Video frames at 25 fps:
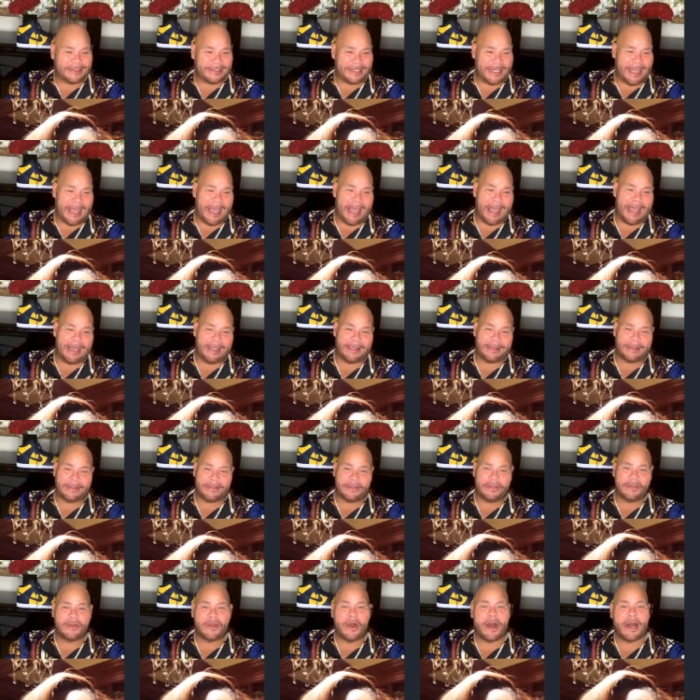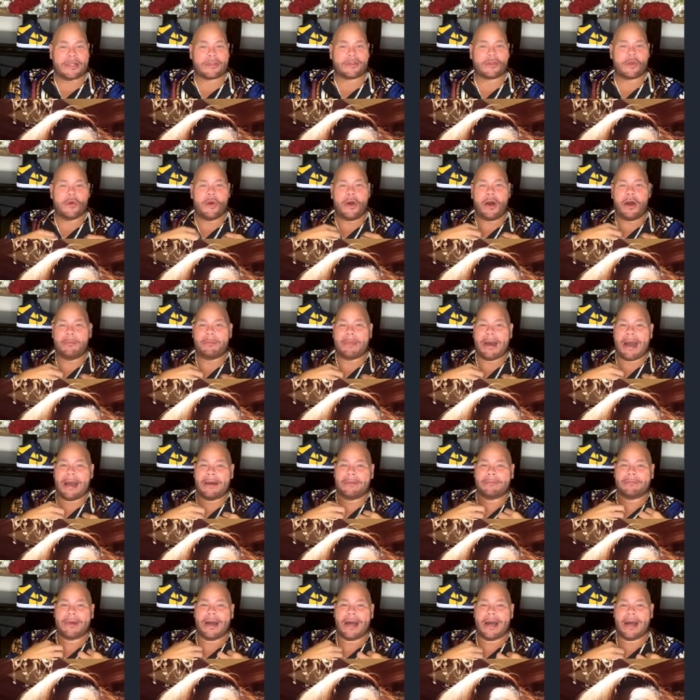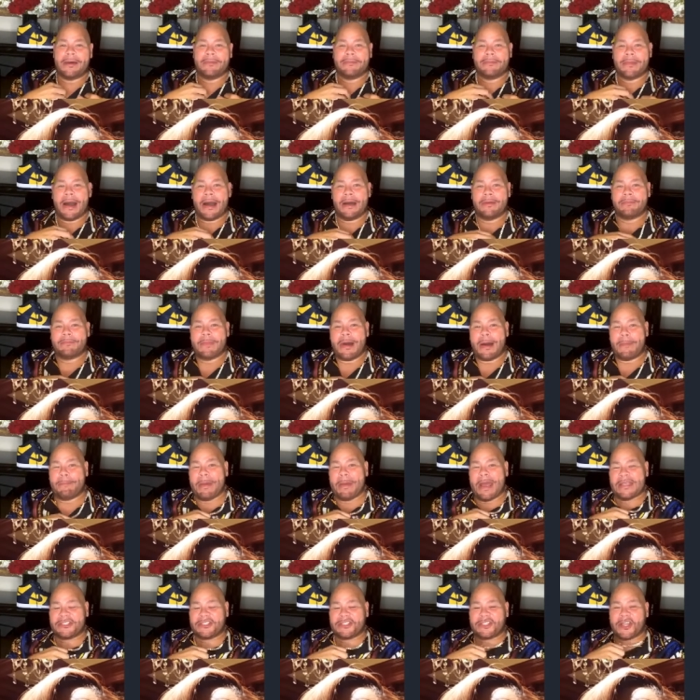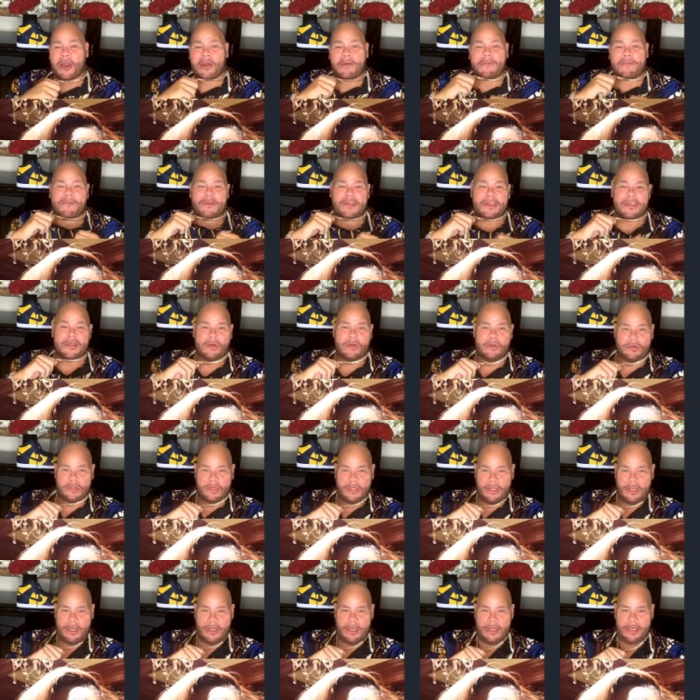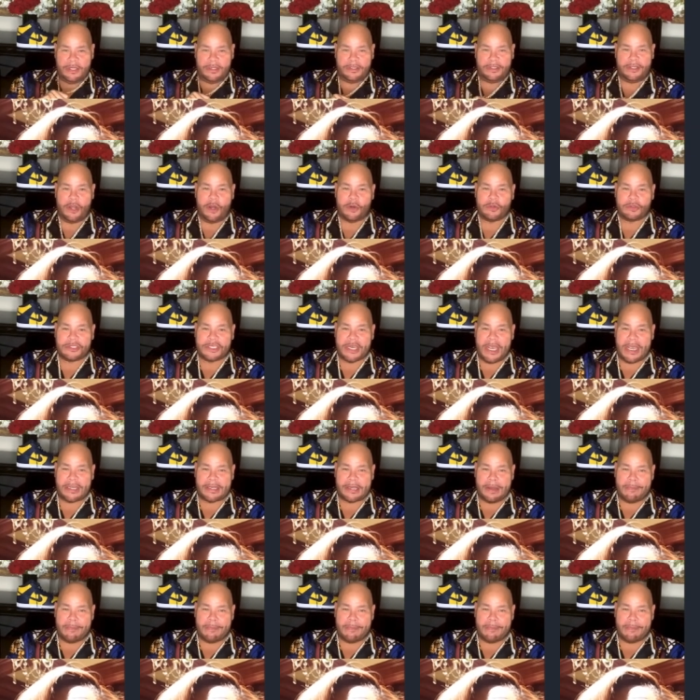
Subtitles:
Hey, you know, I threw on my best shirt for you. Djaytiger.